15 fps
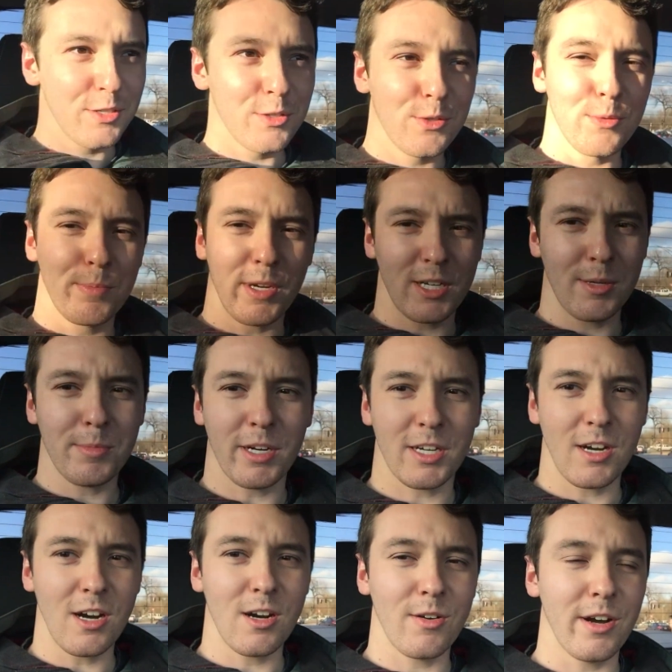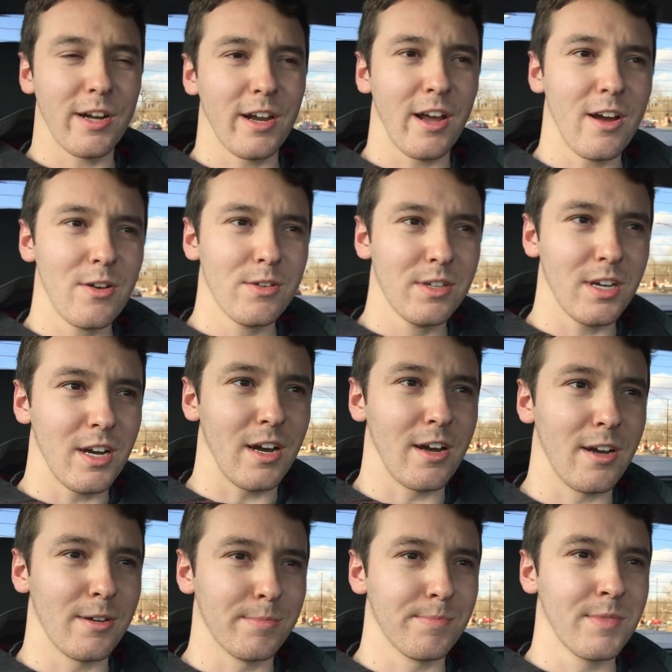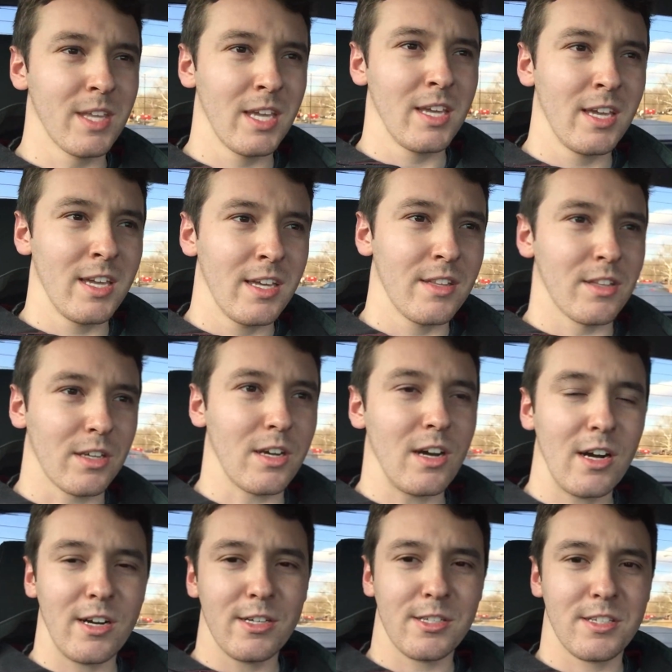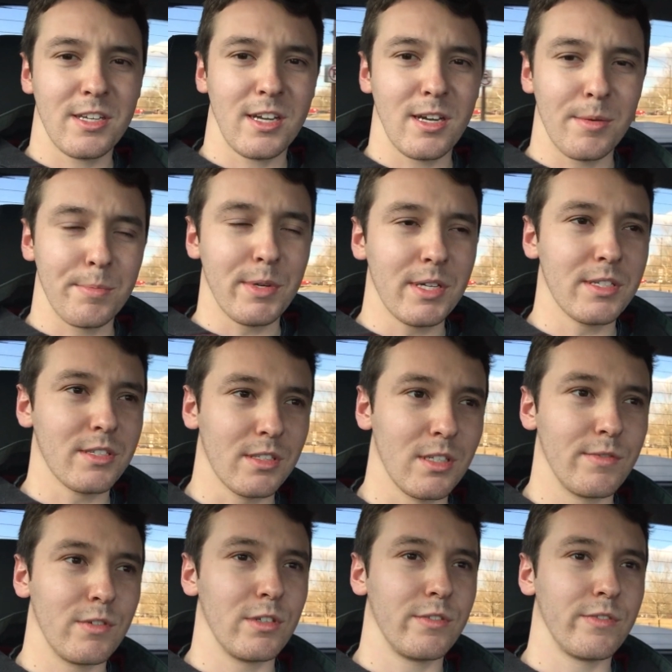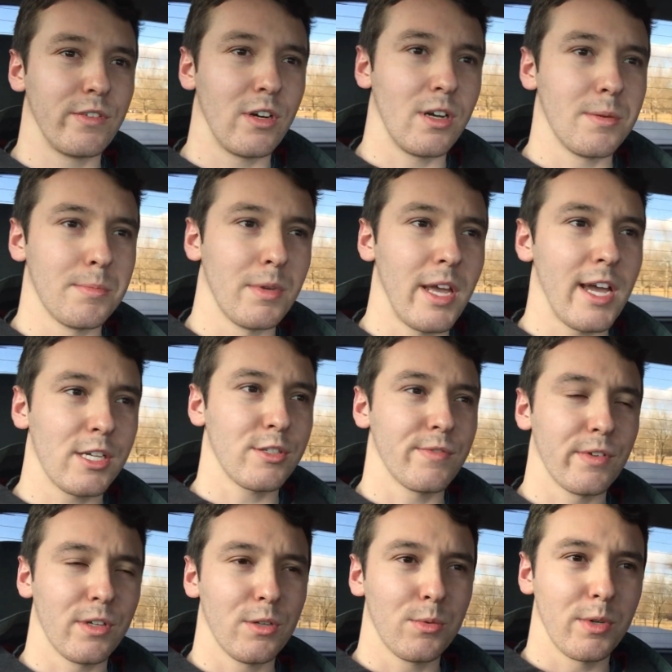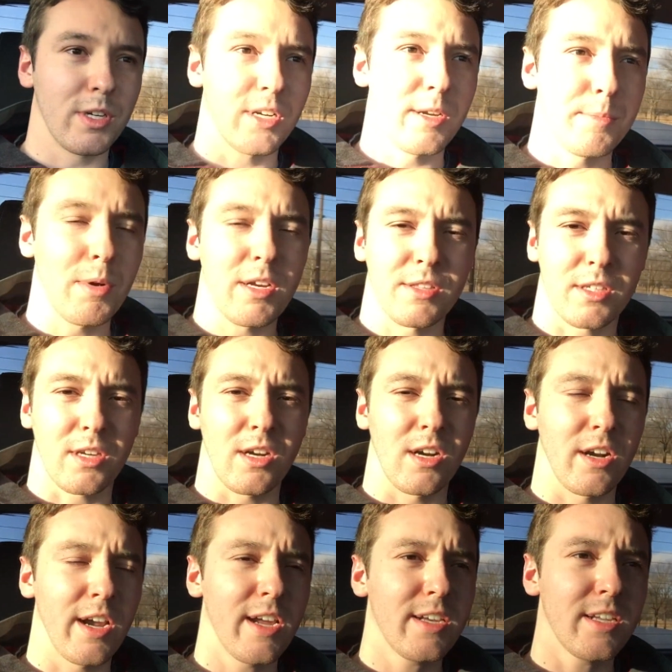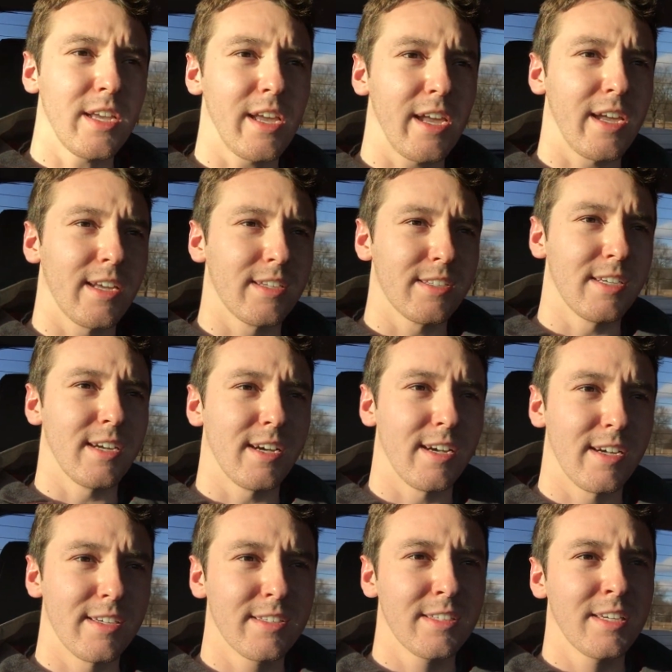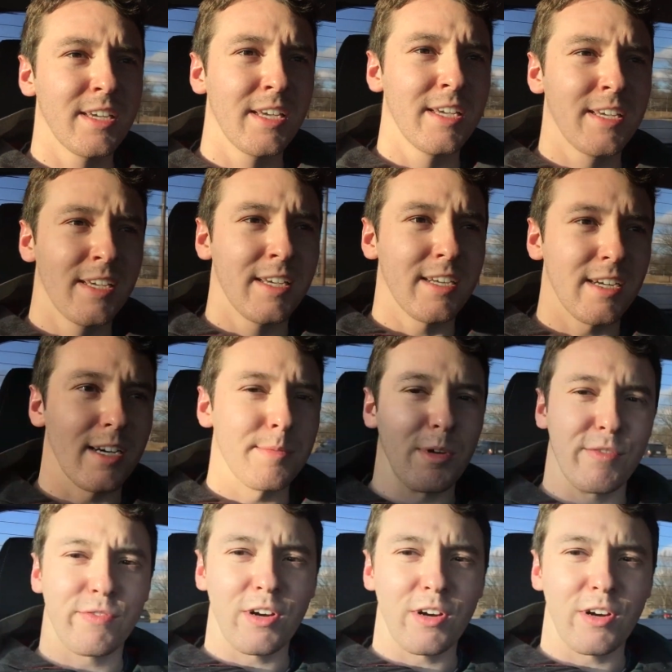to pick up my car right now. The car is being delivered from Nashville, where I bought the car at, and my